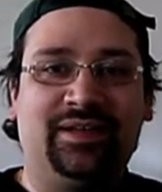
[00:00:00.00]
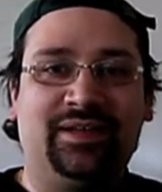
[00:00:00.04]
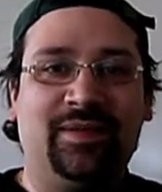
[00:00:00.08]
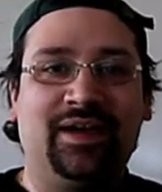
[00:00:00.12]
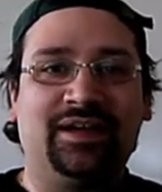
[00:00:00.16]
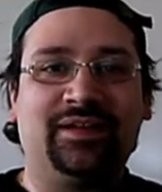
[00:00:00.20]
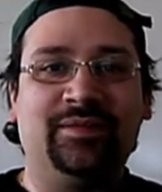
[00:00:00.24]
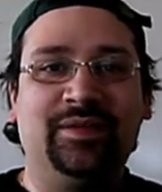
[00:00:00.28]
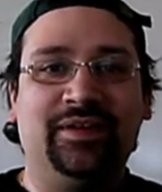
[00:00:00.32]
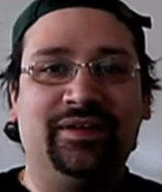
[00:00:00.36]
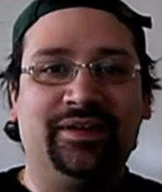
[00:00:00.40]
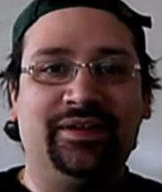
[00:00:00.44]
Come
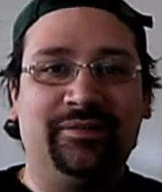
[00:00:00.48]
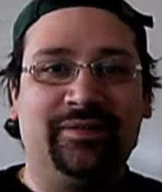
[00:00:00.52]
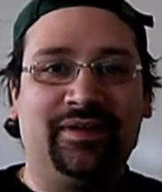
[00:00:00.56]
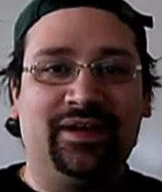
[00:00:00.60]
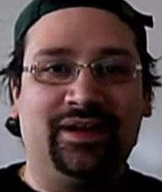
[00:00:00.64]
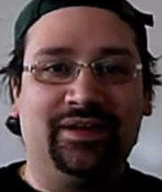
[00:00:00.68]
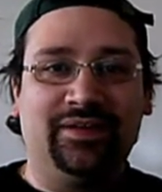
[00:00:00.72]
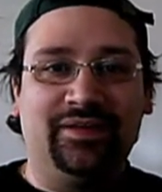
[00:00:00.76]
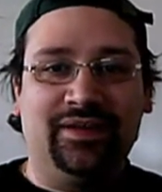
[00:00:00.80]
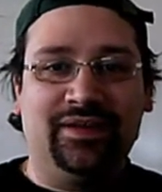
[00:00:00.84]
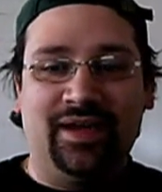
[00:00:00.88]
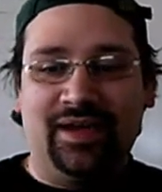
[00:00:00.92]
on, community, where
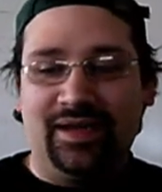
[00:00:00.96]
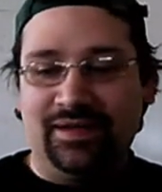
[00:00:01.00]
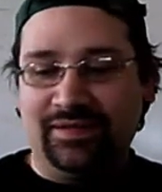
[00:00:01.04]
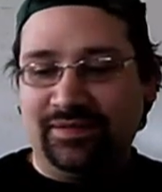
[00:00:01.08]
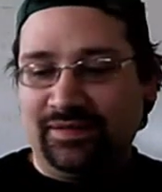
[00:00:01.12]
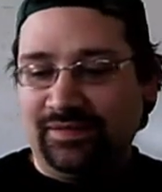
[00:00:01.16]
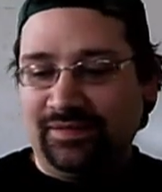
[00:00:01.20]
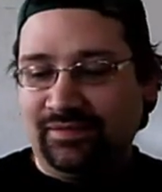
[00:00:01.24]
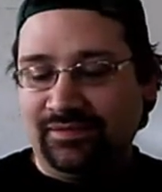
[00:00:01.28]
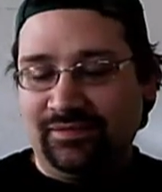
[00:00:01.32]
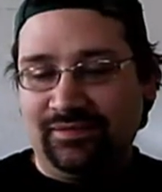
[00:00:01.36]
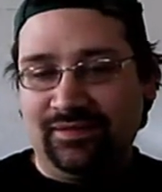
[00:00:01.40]
are you guys?
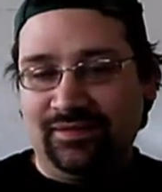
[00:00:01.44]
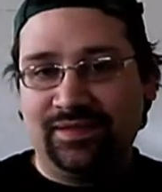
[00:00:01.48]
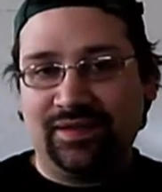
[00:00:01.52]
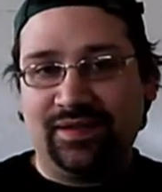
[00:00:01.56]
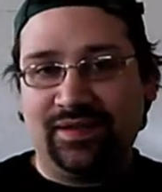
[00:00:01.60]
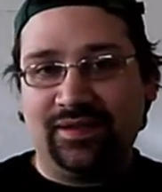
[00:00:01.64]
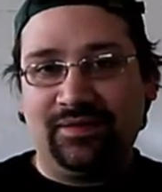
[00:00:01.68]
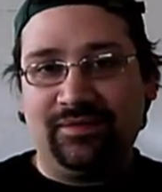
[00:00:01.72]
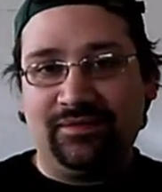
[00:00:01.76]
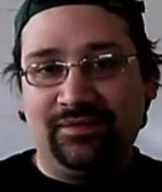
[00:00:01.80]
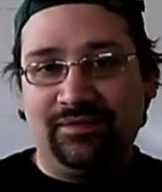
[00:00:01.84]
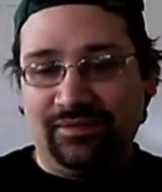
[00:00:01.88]
Let's
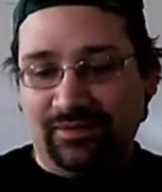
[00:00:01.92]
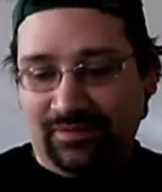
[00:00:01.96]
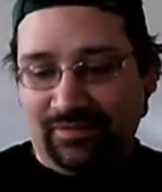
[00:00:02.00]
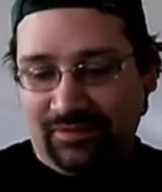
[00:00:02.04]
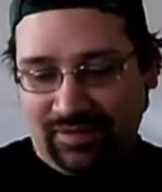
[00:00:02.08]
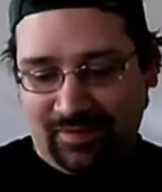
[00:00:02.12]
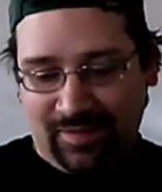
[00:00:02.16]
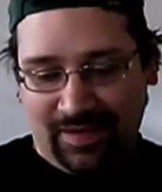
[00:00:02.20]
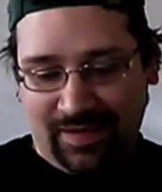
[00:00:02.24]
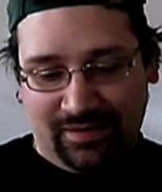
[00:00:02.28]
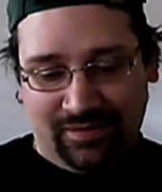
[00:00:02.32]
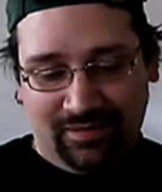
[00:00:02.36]
go.
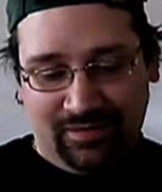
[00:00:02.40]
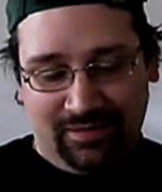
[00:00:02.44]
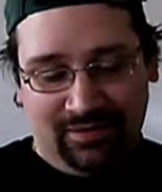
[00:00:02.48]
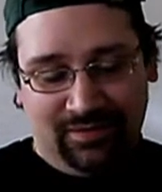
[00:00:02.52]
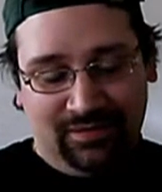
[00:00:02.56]
Come on.